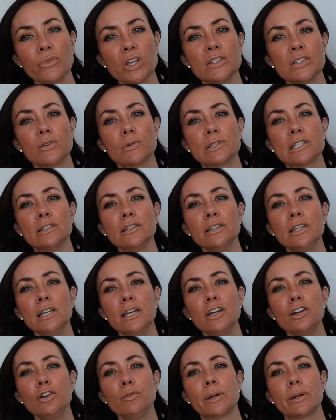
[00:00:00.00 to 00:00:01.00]
So it's a
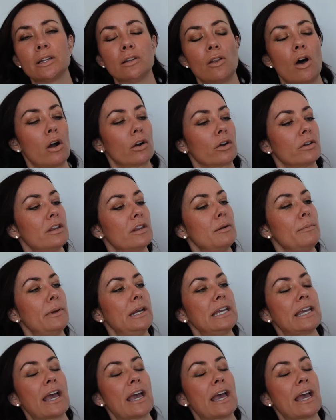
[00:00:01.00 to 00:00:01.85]
little bit longer than a mini